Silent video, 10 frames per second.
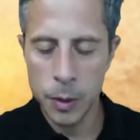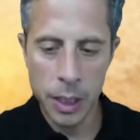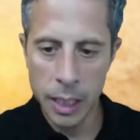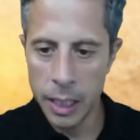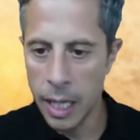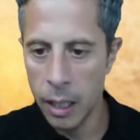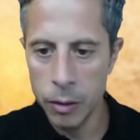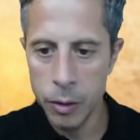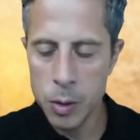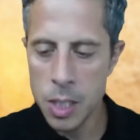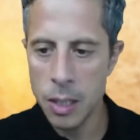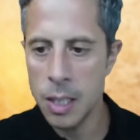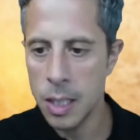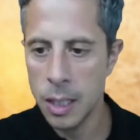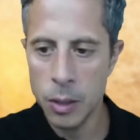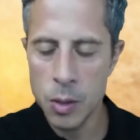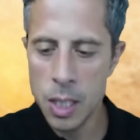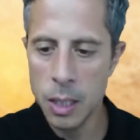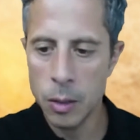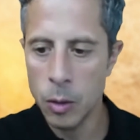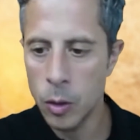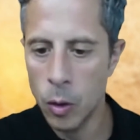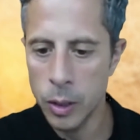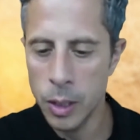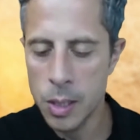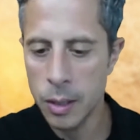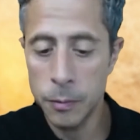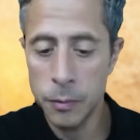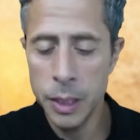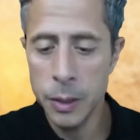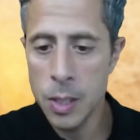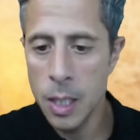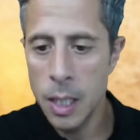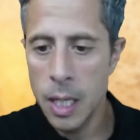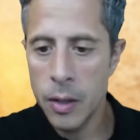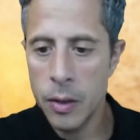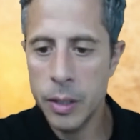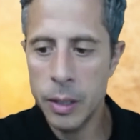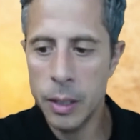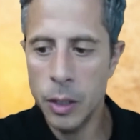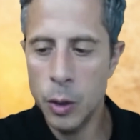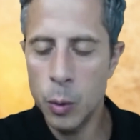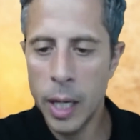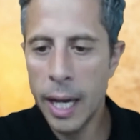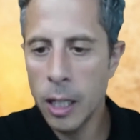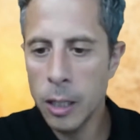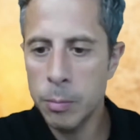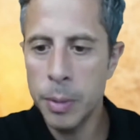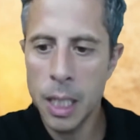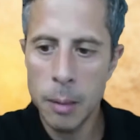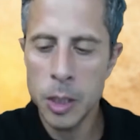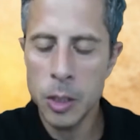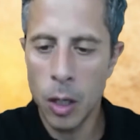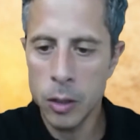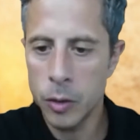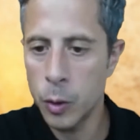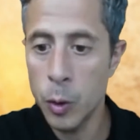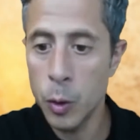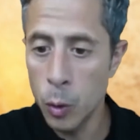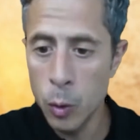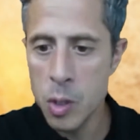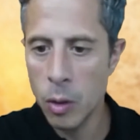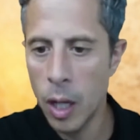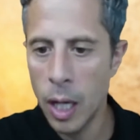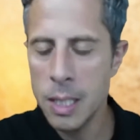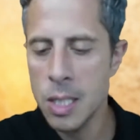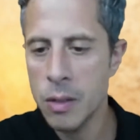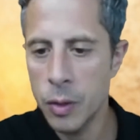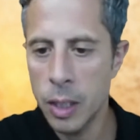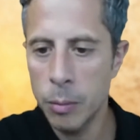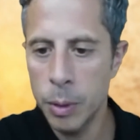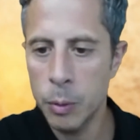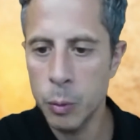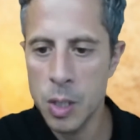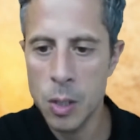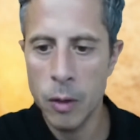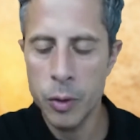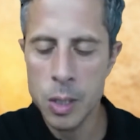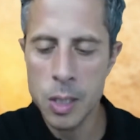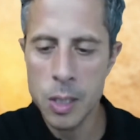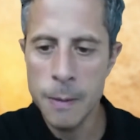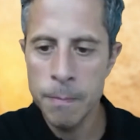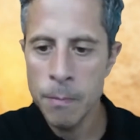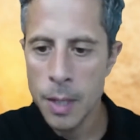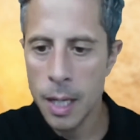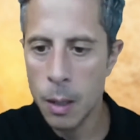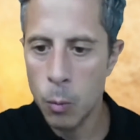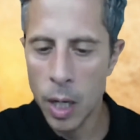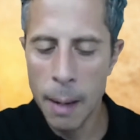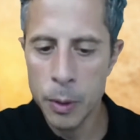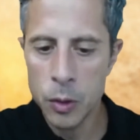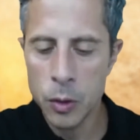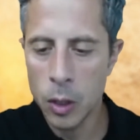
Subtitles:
in health, you see these, and then you see it in all these other fields. You cannot become a doctor. You lose your license if you tell people. We saw, for instance, what happened to